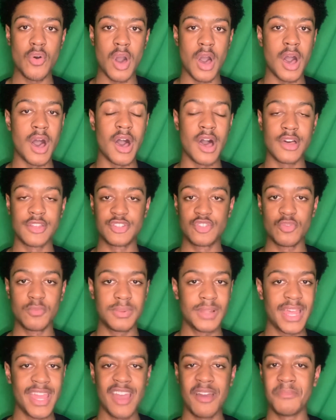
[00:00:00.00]
a hustle
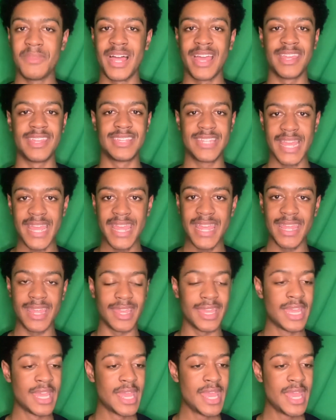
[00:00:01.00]
play. I'm like, dang.